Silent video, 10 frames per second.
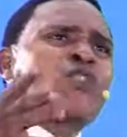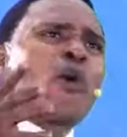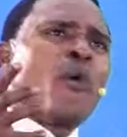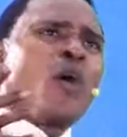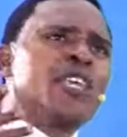
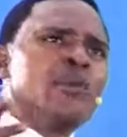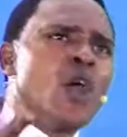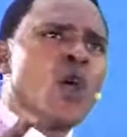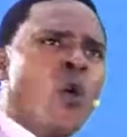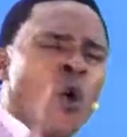upon him,
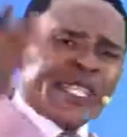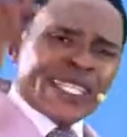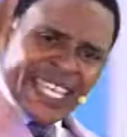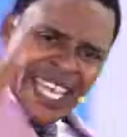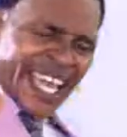whose
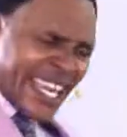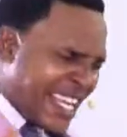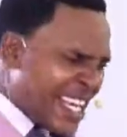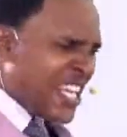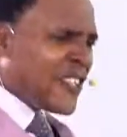
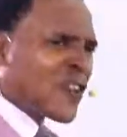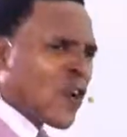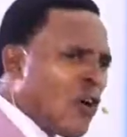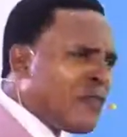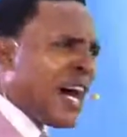sin is
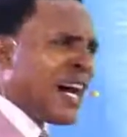covered.